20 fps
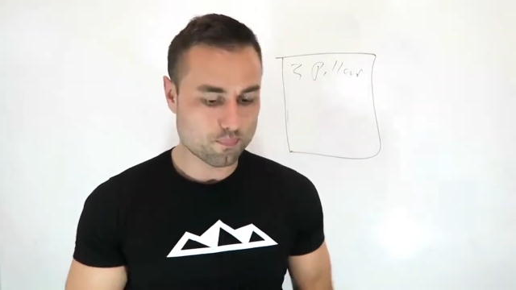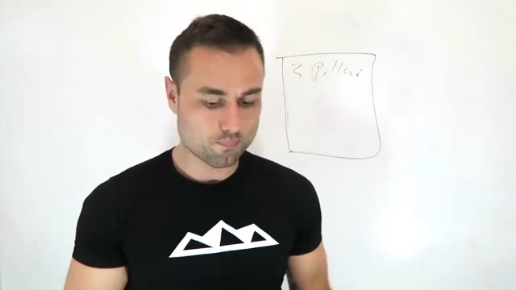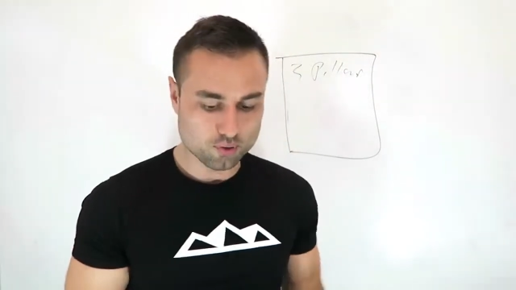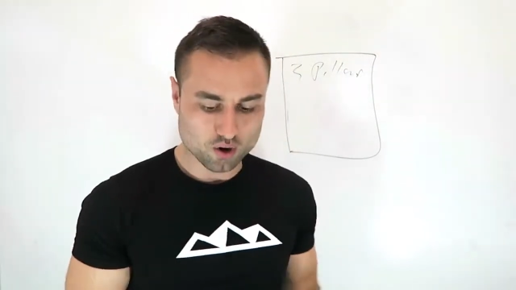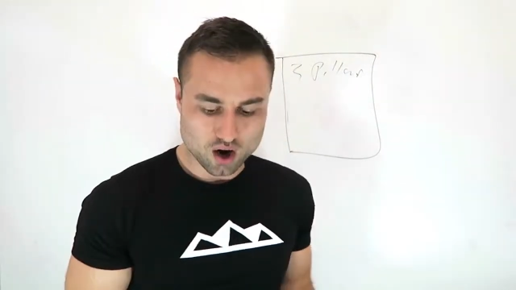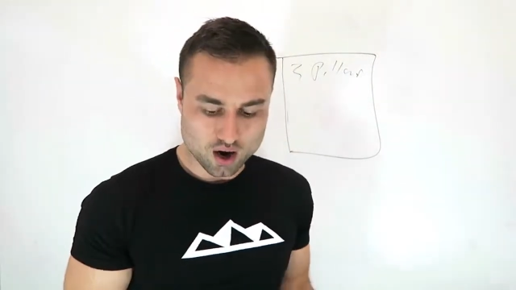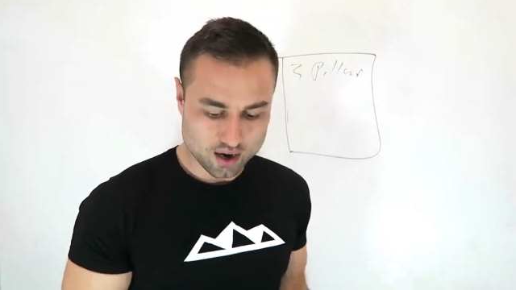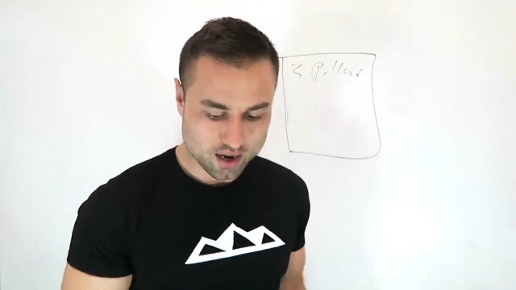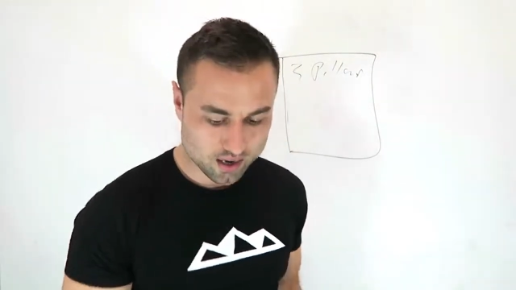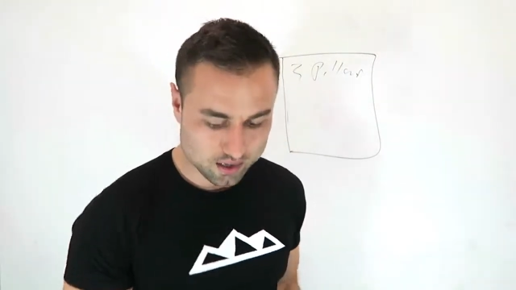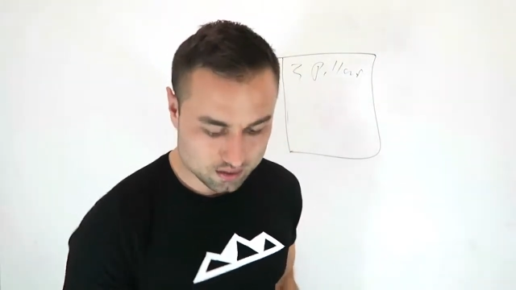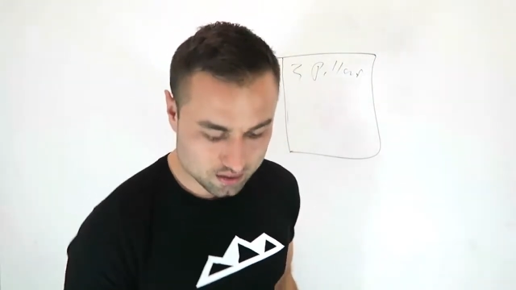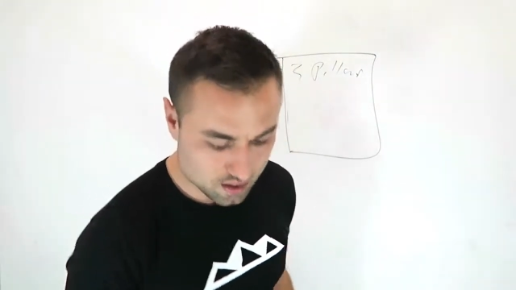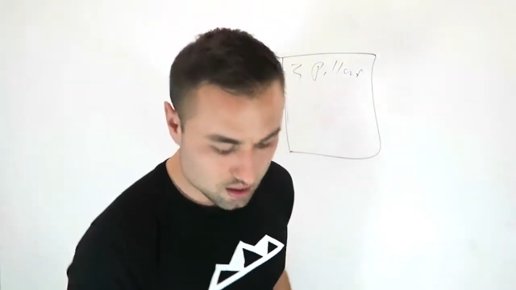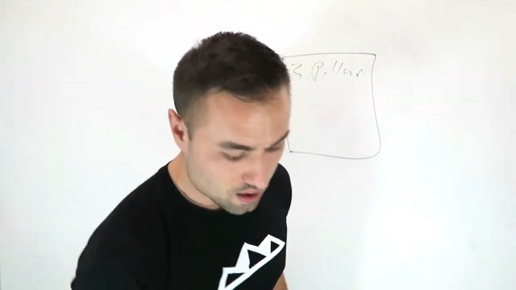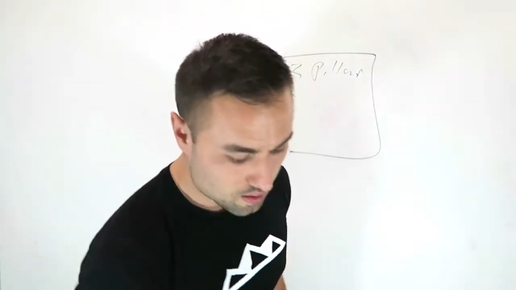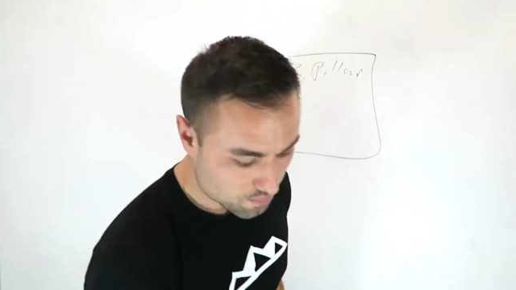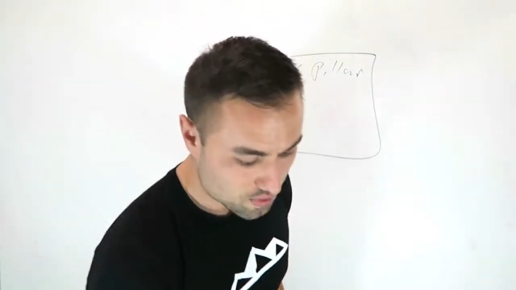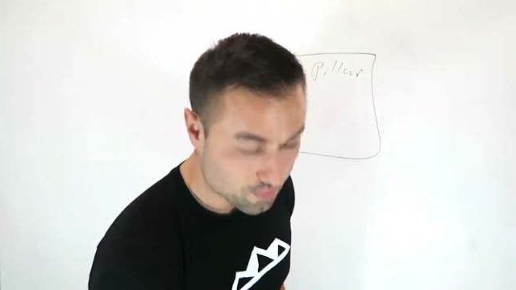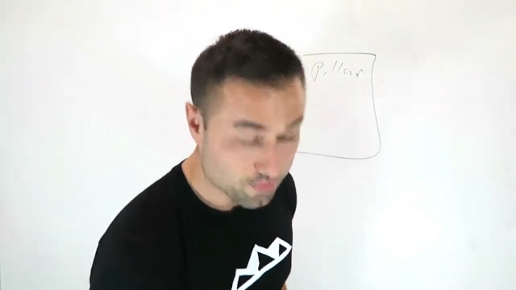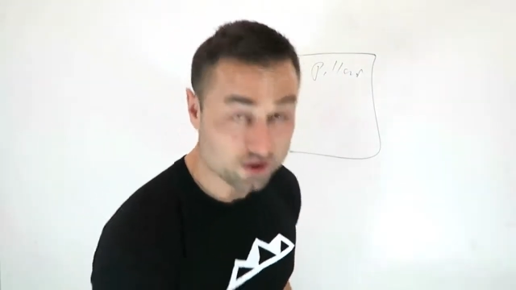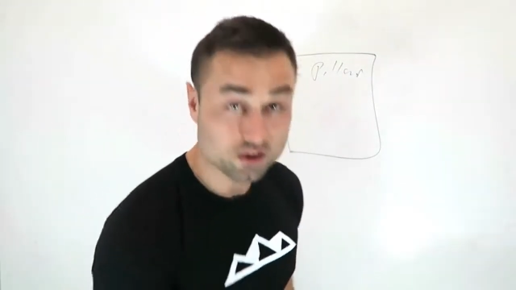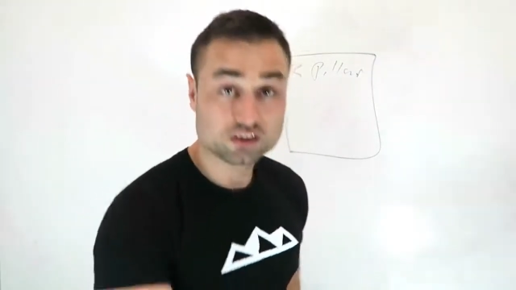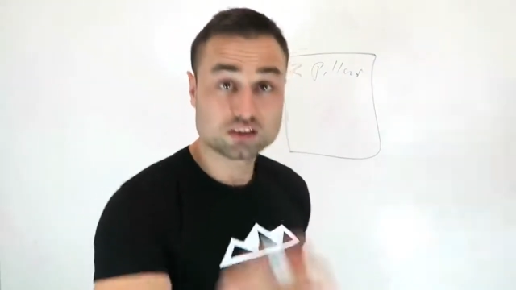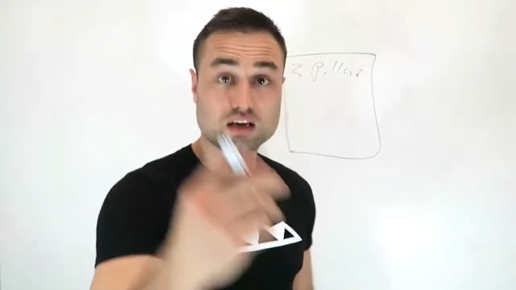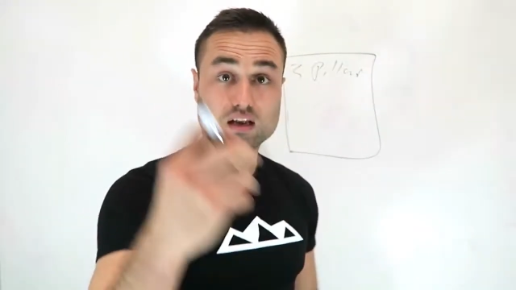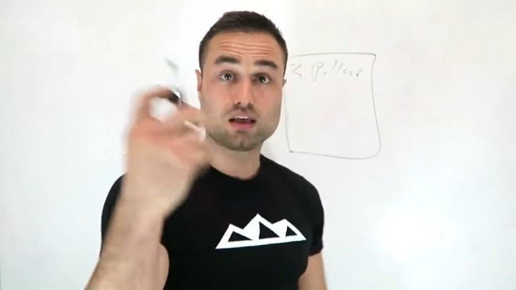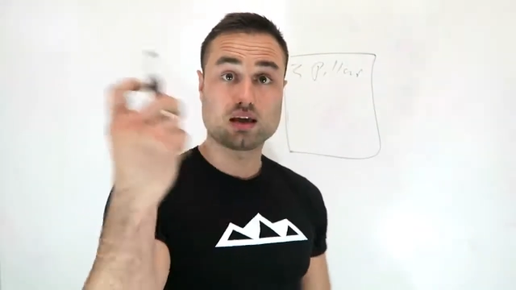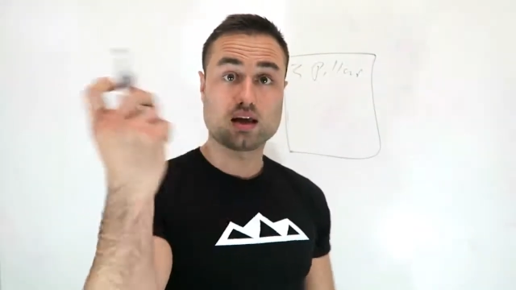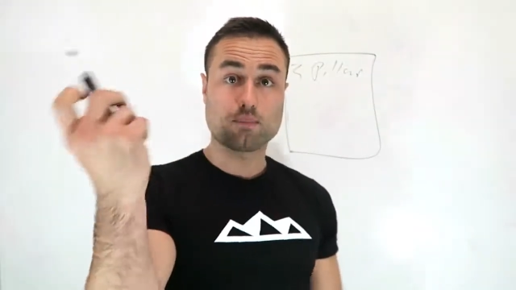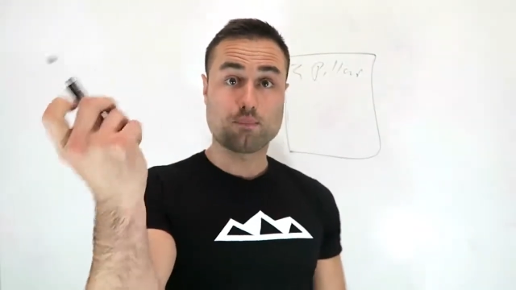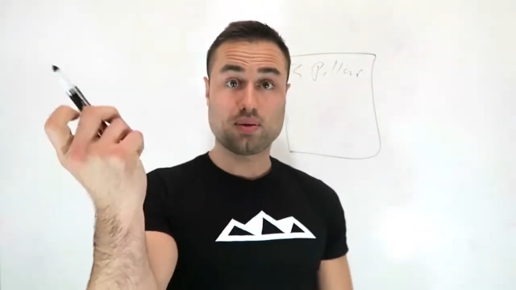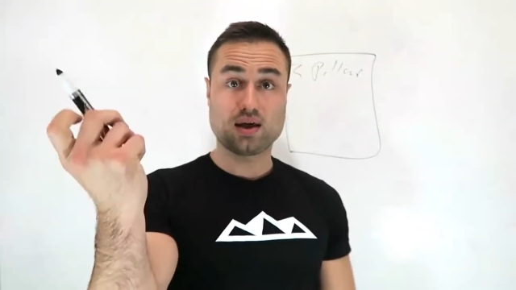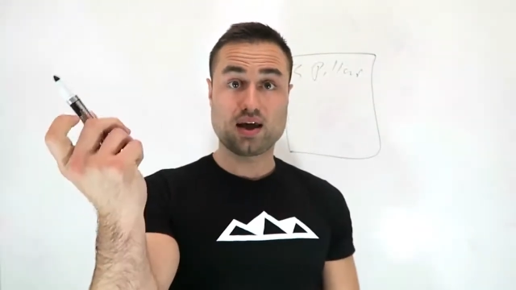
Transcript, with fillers: a product maybe you're selling a